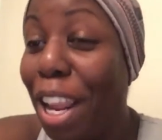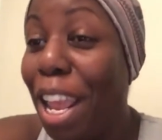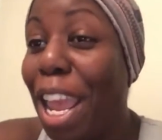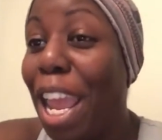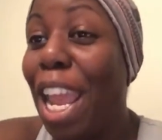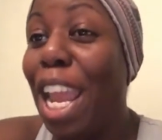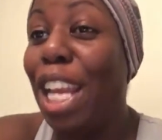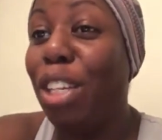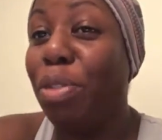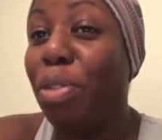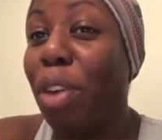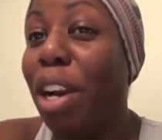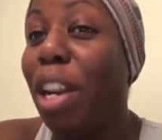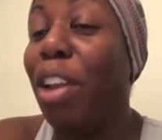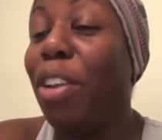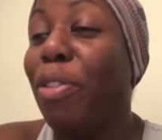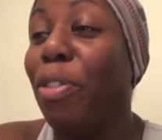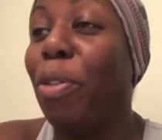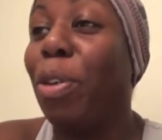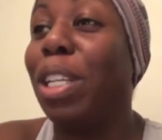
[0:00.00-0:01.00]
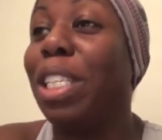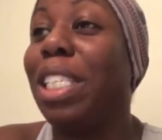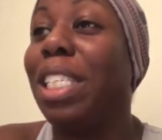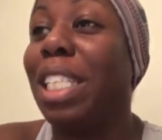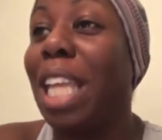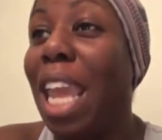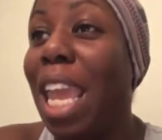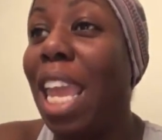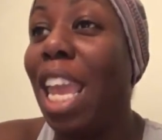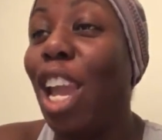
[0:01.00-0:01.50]
He's running for a
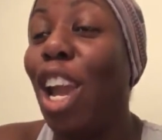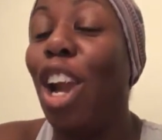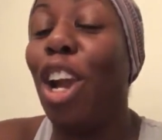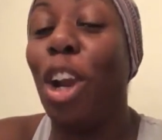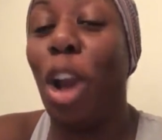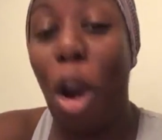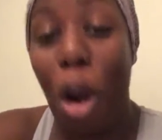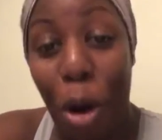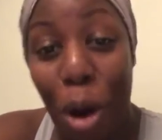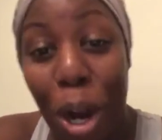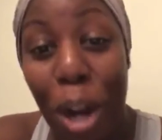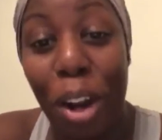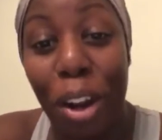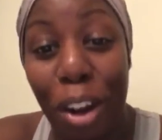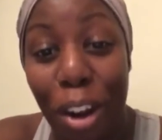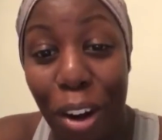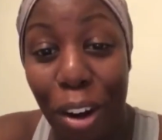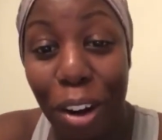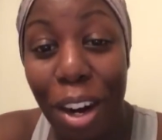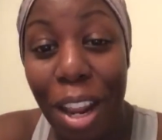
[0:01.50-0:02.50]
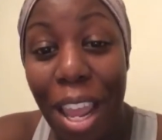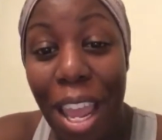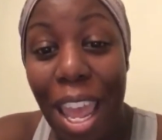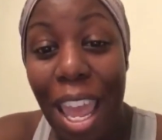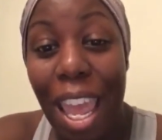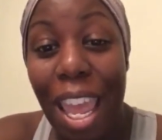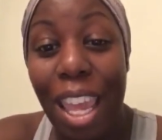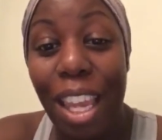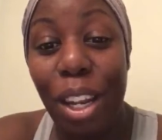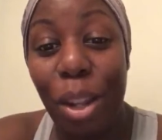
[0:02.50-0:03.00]
state coroner
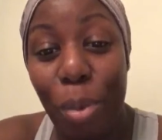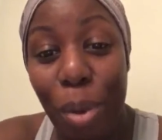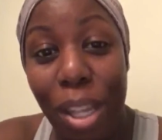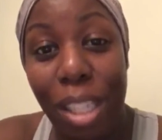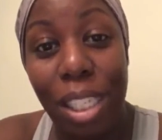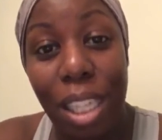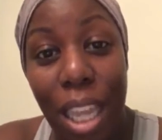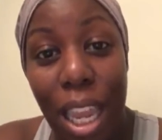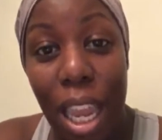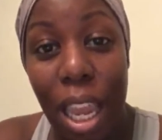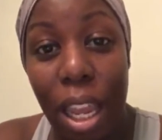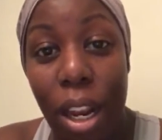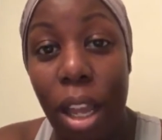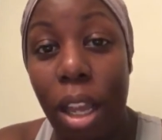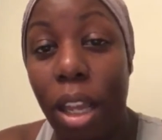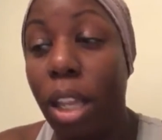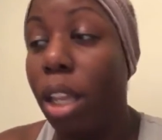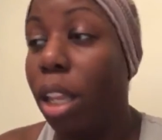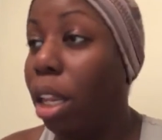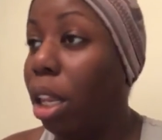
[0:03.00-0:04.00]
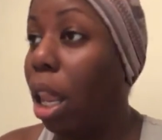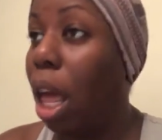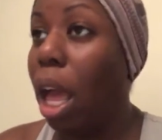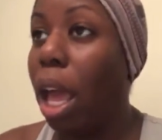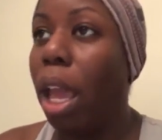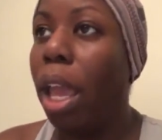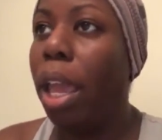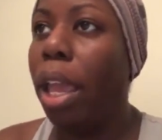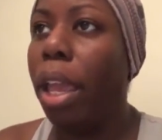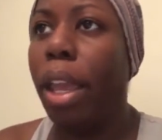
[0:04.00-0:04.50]
in Louisiana.
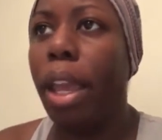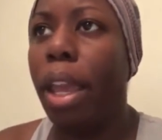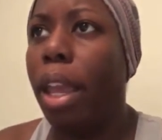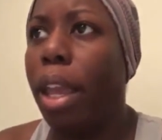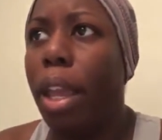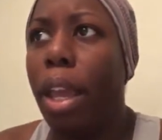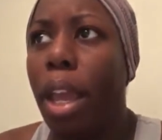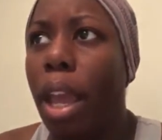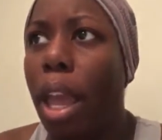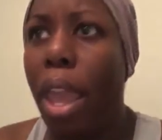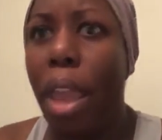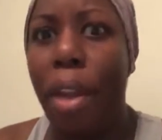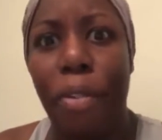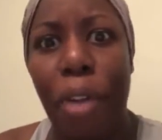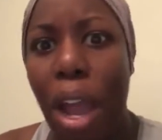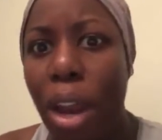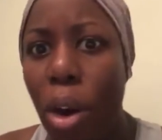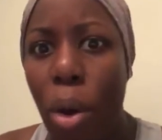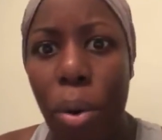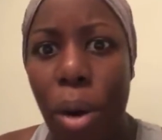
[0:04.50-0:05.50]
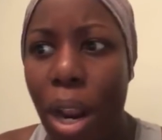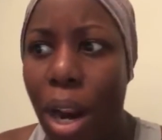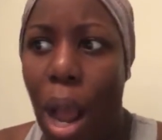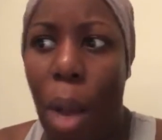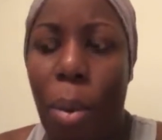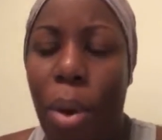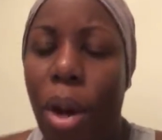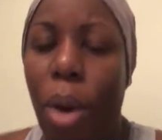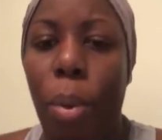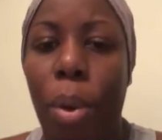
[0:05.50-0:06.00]
Like, if I known that,
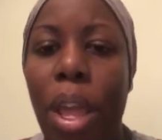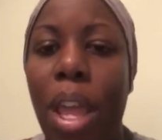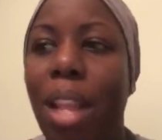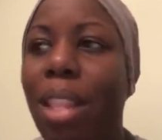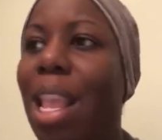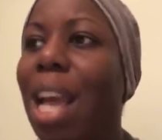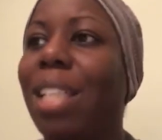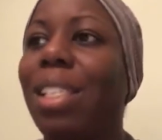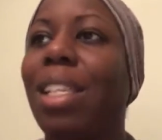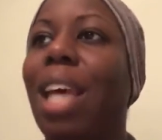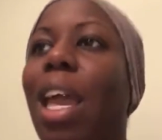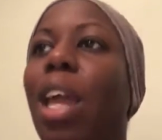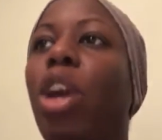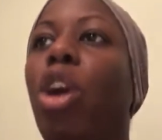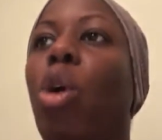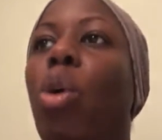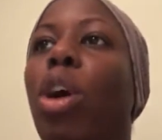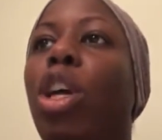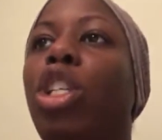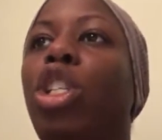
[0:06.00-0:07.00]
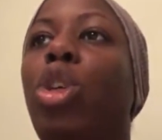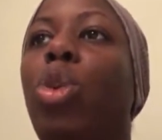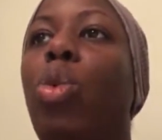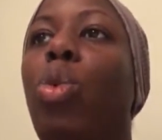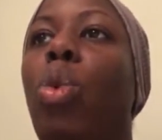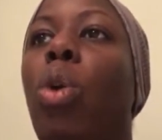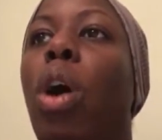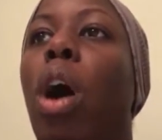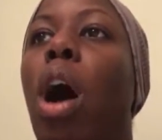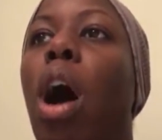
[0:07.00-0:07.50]
I wouldn't. That's like going
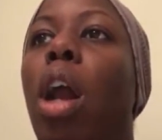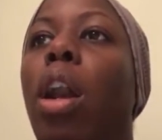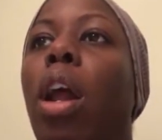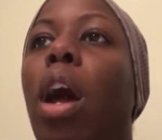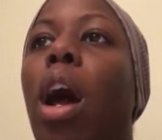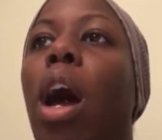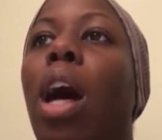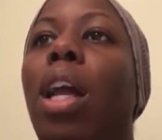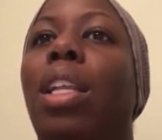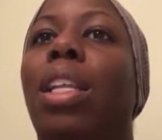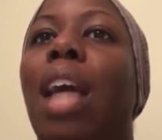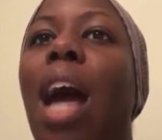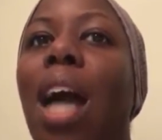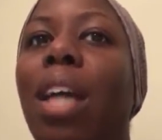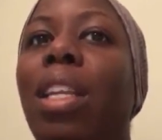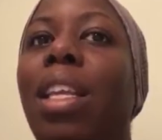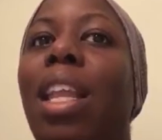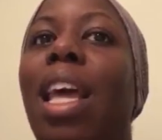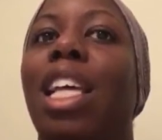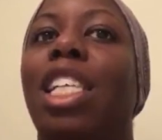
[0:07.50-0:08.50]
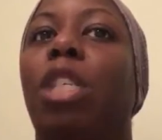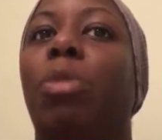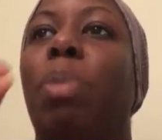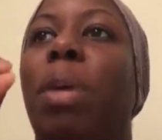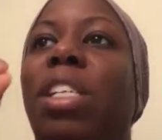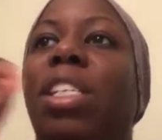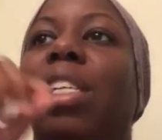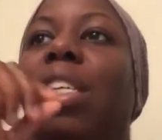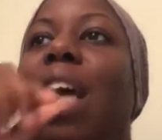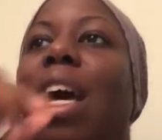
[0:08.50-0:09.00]
to a doctor that
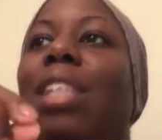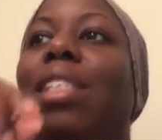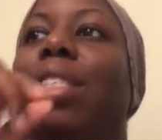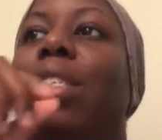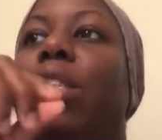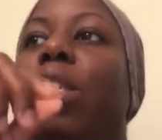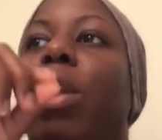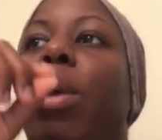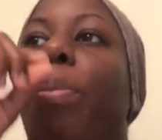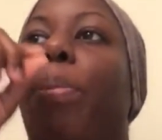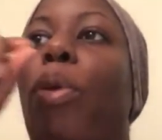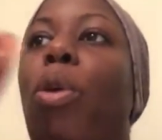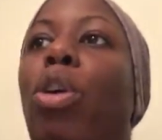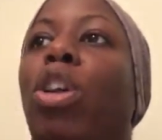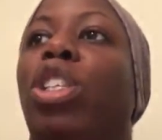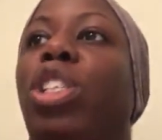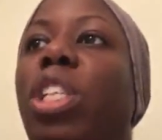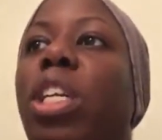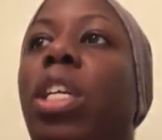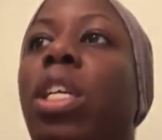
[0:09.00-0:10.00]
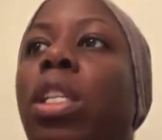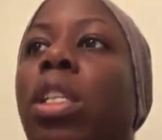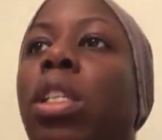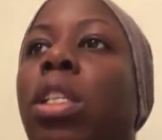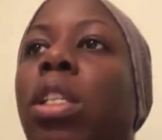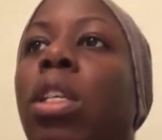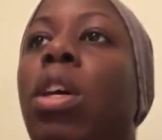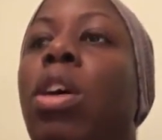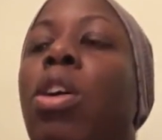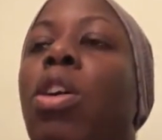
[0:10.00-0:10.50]
specializes in
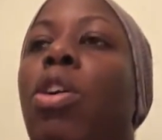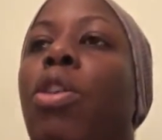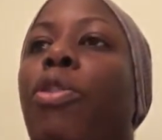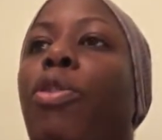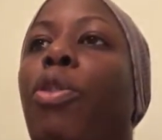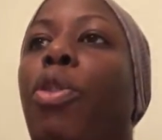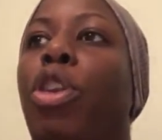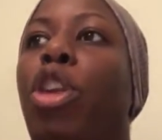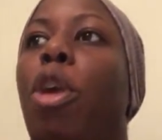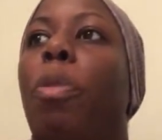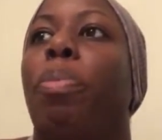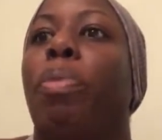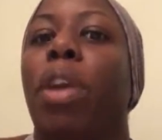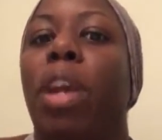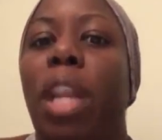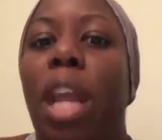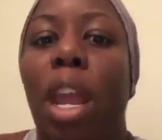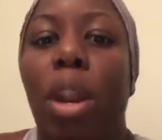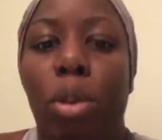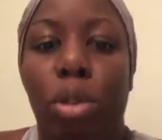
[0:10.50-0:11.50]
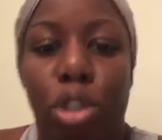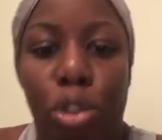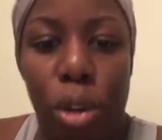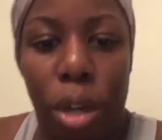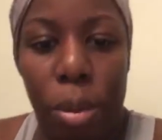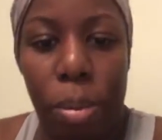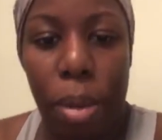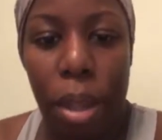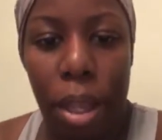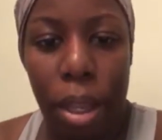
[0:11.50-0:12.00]
abortions for your prenatal
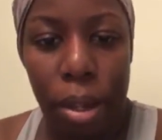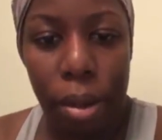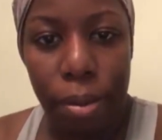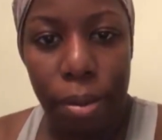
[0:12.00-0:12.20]
treatment.